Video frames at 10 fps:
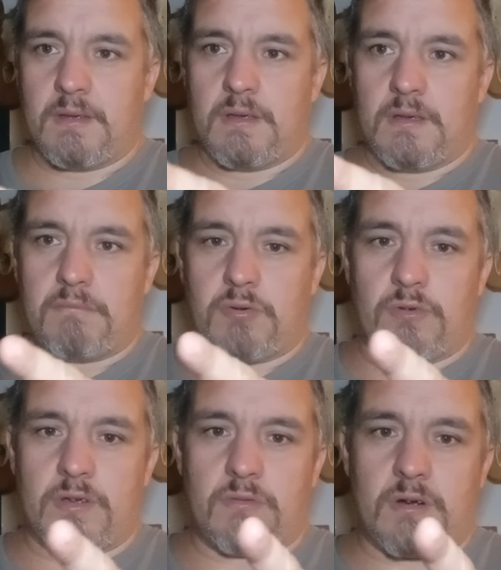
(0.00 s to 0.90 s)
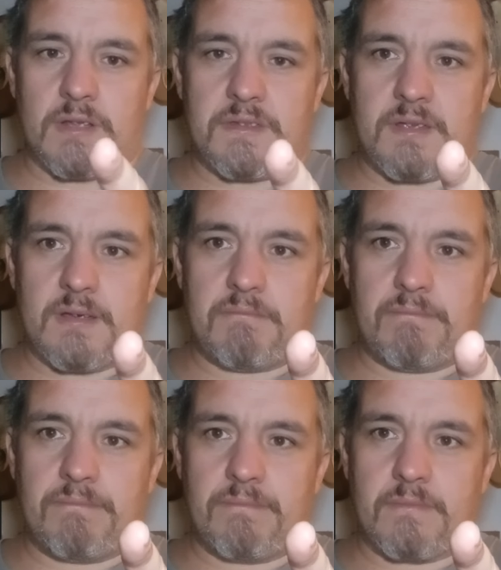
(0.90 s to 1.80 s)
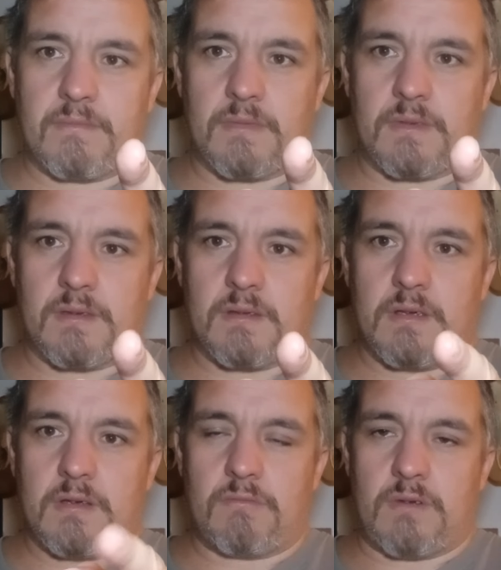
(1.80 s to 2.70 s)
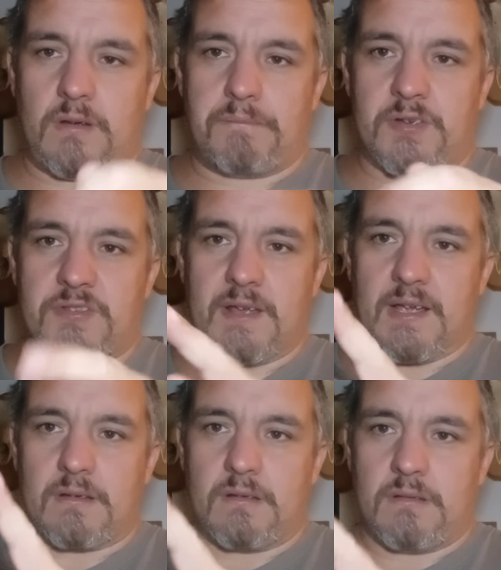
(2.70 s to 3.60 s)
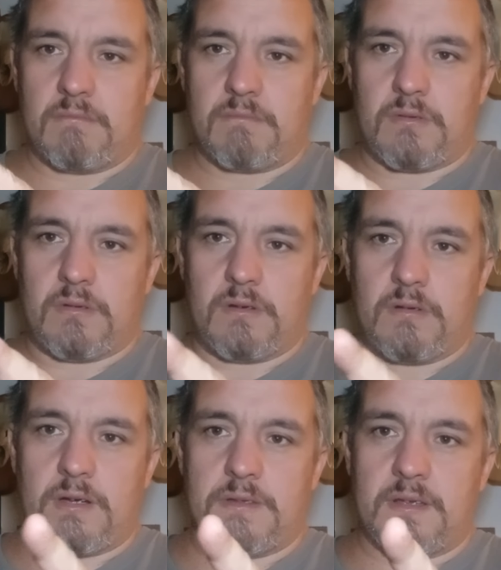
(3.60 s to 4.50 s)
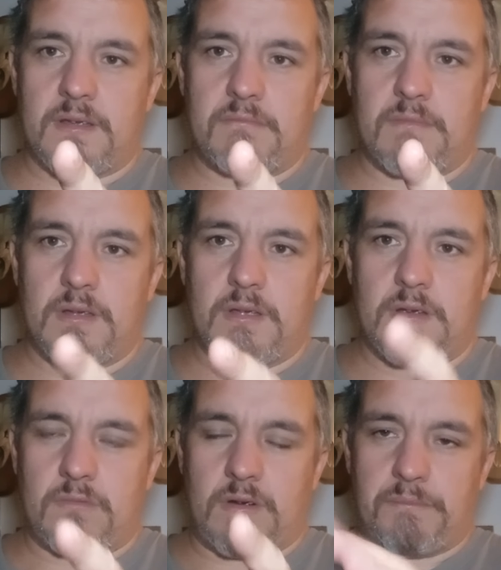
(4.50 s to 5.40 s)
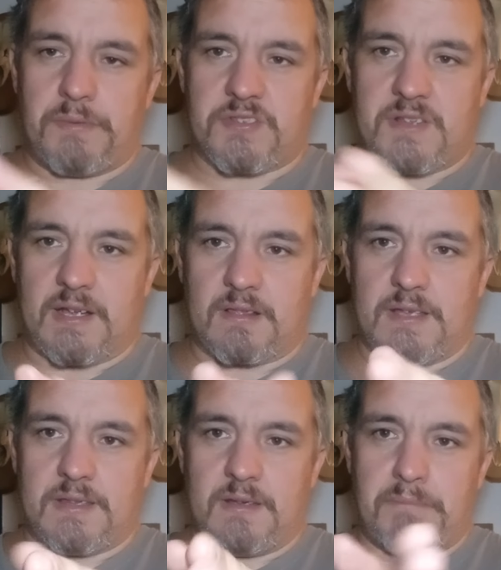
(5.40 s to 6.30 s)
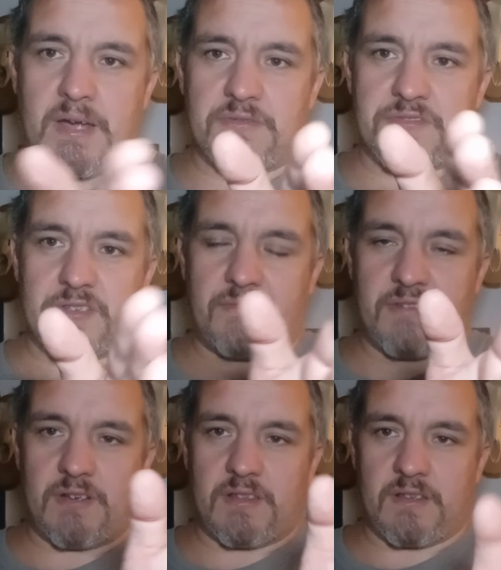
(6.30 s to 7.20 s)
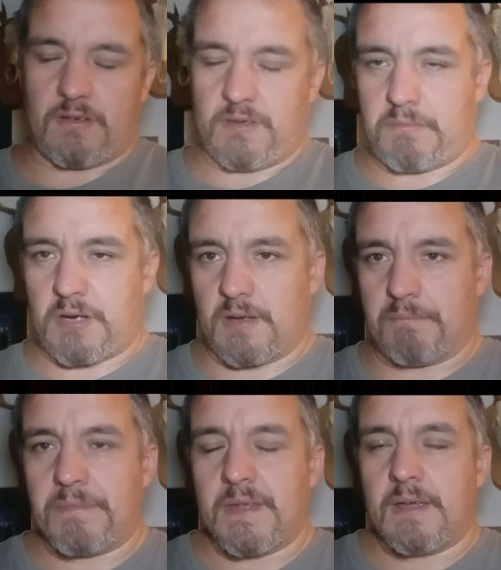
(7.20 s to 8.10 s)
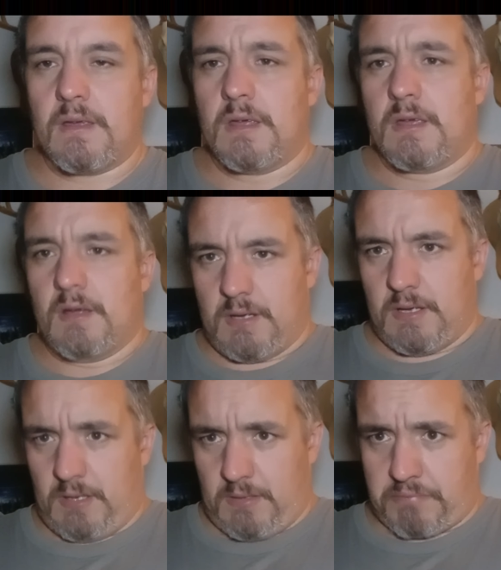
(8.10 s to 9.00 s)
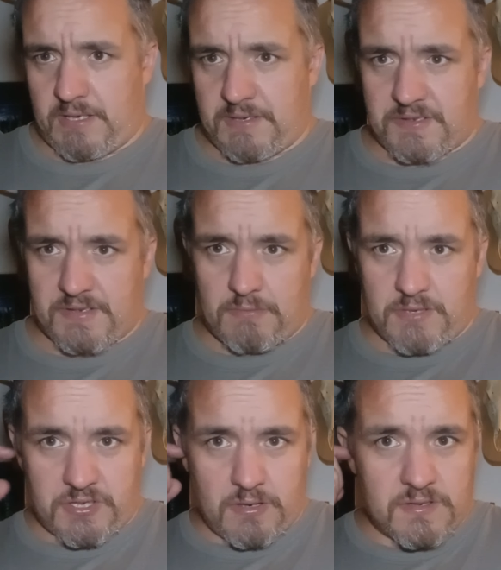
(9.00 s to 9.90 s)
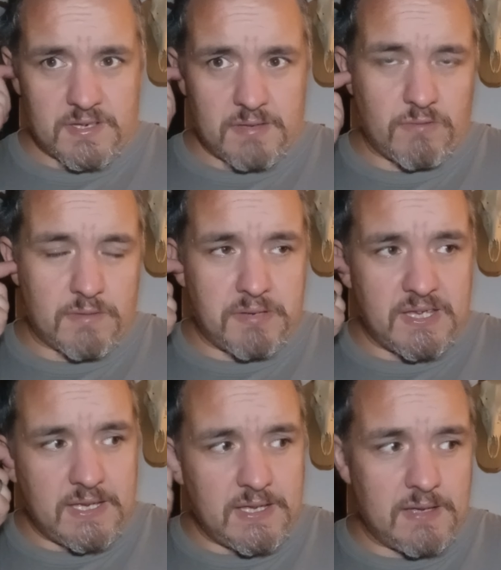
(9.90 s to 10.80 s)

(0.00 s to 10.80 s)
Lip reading: pull your rod tip, reel up your slack. Pull your rod tip, reel up your slack, letting it bounce off everything on the bottom. Places I would use it would be